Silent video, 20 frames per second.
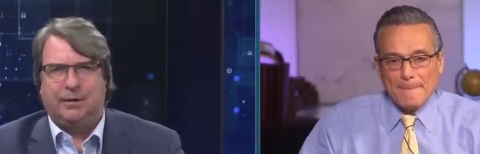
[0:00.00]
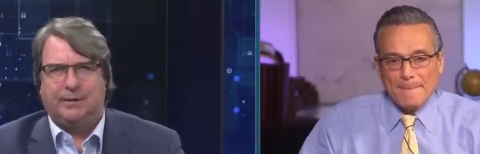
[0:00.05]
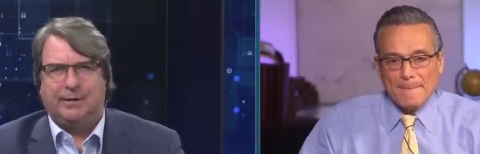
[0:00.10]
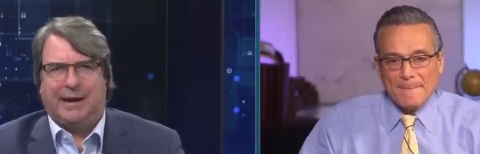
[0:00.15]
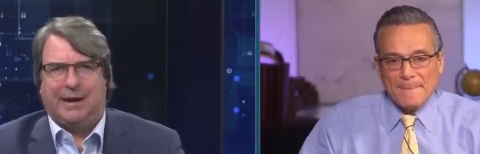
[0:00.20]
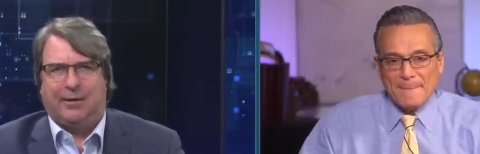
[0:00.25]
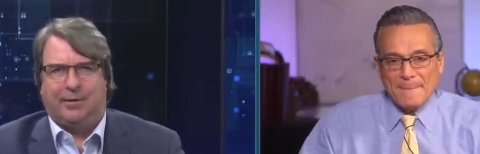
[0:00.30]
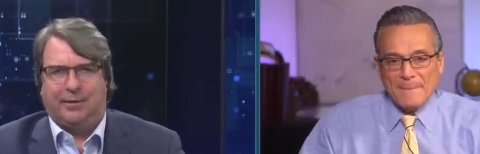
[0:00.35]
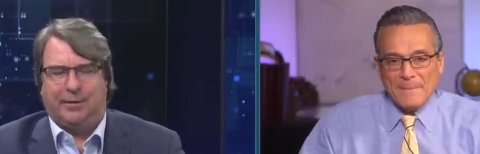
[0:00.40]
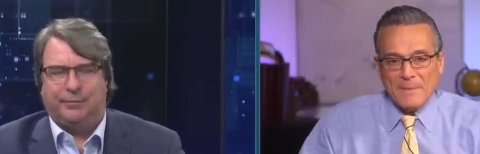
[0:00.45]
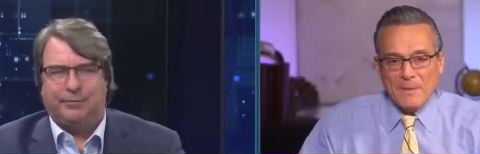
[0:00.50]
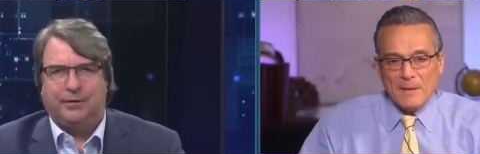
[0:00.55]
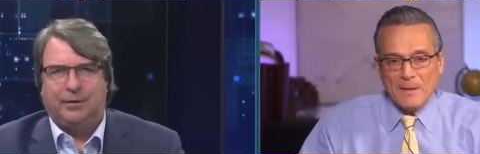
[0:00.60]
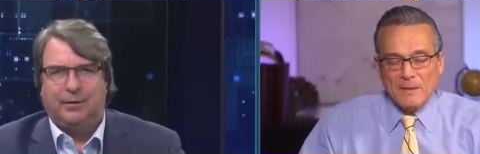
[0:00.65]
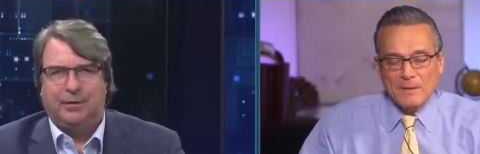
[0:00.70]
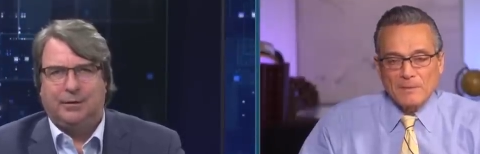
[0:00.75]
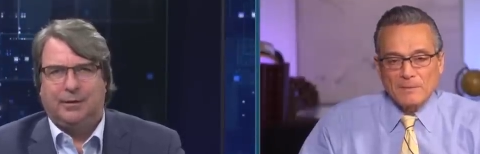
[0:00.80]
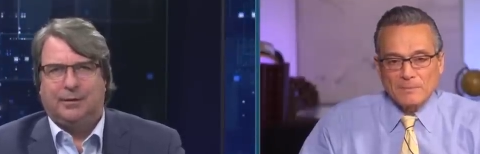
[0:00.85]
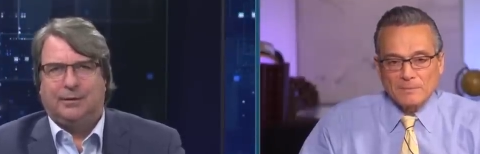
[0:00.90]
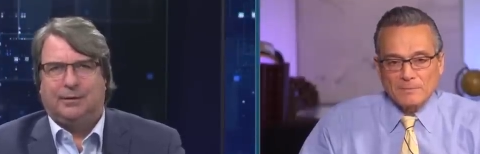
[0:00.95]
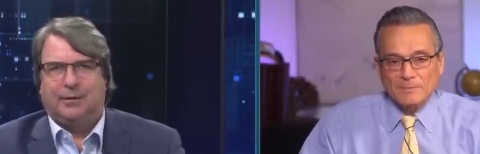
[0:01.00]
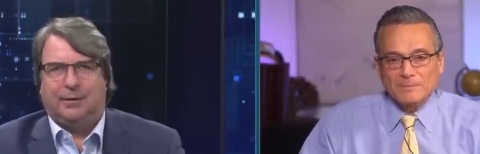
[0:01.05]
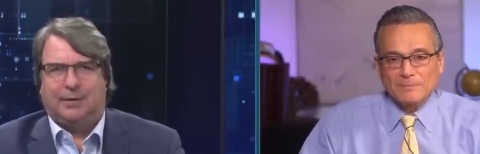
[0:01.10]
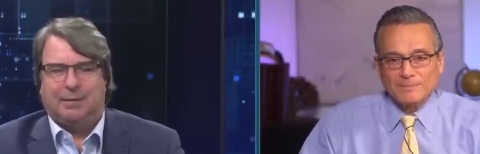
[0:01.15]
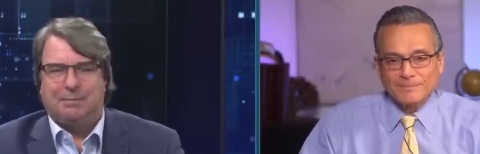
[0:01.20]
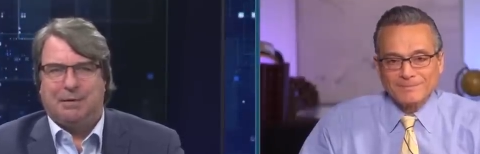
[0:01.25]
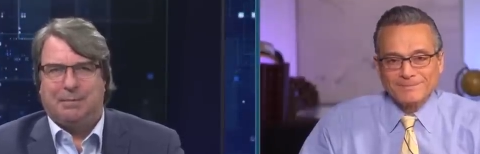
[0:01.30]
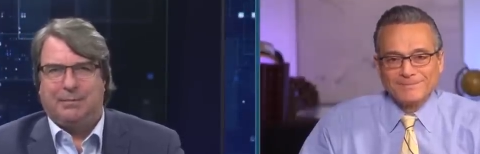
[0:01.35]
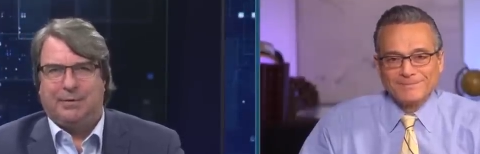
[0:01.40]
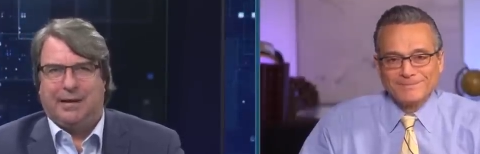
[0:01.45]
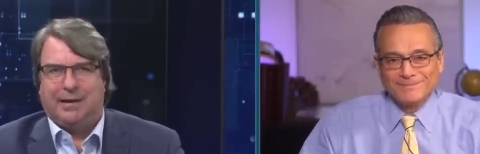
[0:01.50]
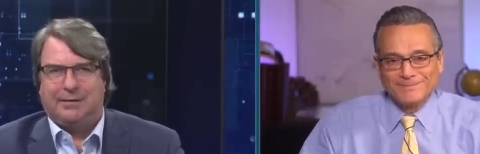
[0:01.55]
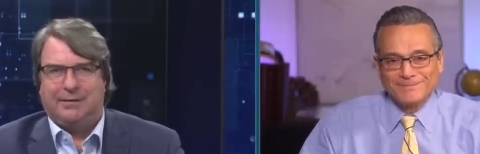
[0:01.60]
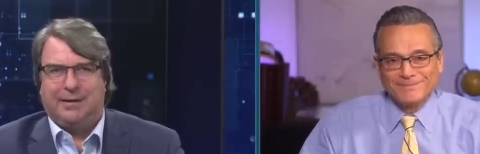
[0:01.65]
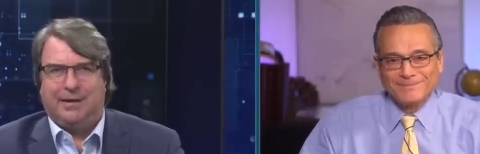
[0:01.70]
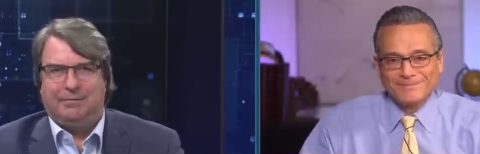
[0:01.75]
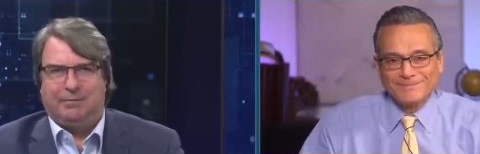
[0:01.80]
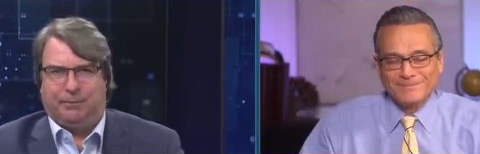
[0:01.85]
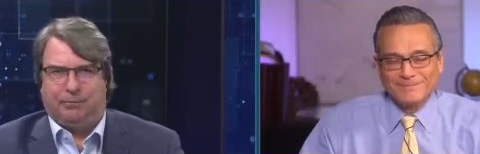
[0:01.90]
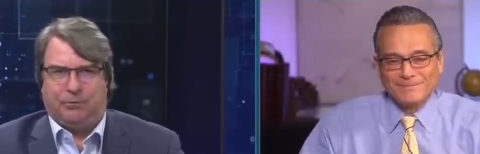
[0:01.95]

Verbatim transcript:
Speaker 1: narrative. Okay, remember that, Dave? The,